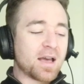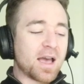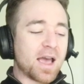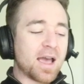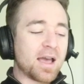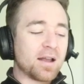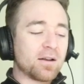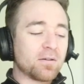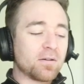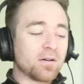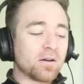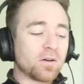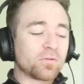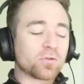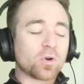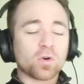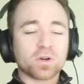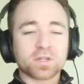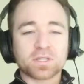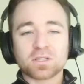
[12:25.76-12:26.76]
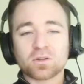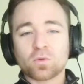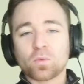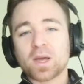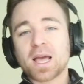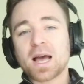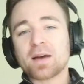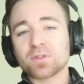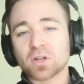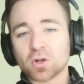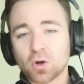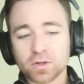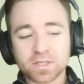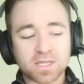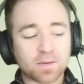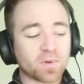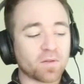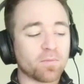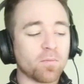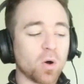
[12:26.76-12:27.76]
And of course, we have the
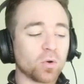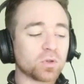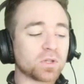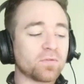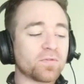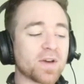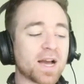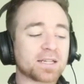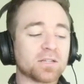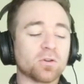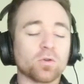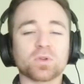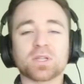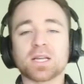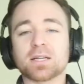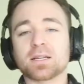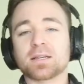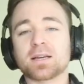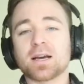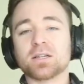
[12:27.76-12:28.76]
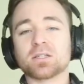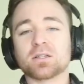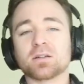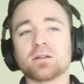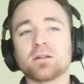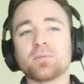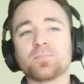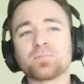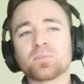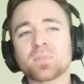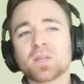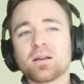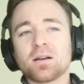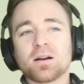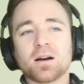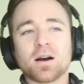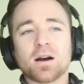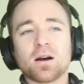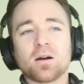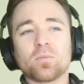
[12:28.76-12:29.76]
concept of multi-factor authentication.
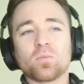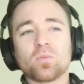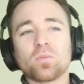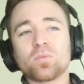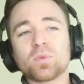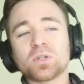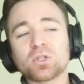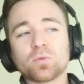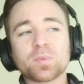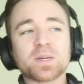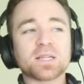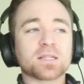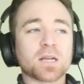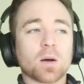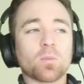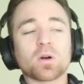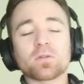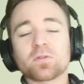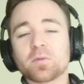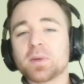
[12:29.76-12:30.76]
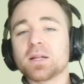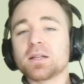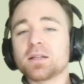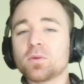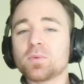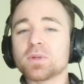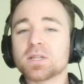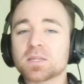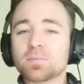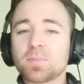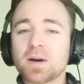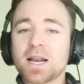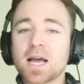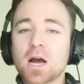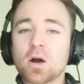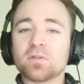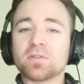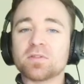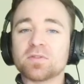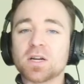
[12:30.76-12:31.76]
Um, we should be somewhat familiar with this by
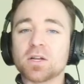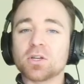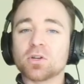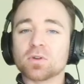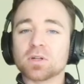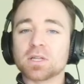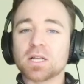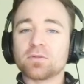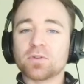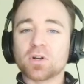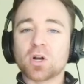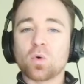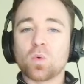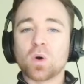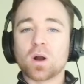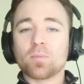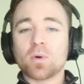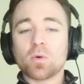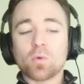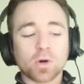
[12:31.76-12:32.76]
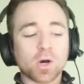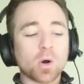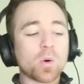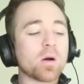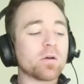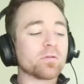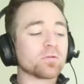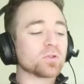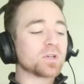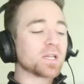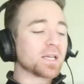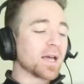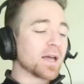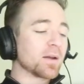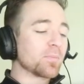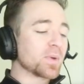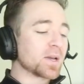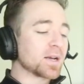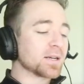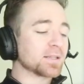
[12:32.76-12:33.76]
now if you've done your 1101, but we'll go over it
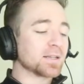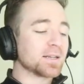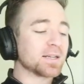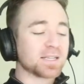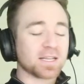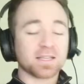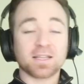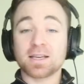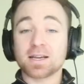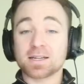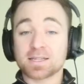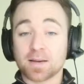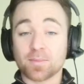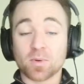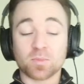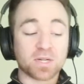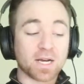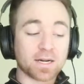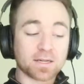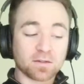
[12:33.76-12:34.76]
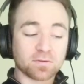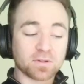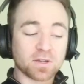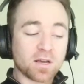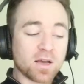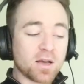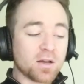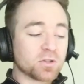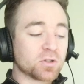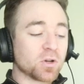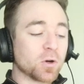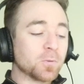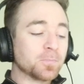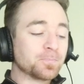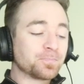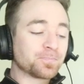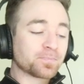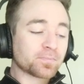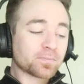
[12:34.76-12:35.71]
again because it is in the exam objectives. So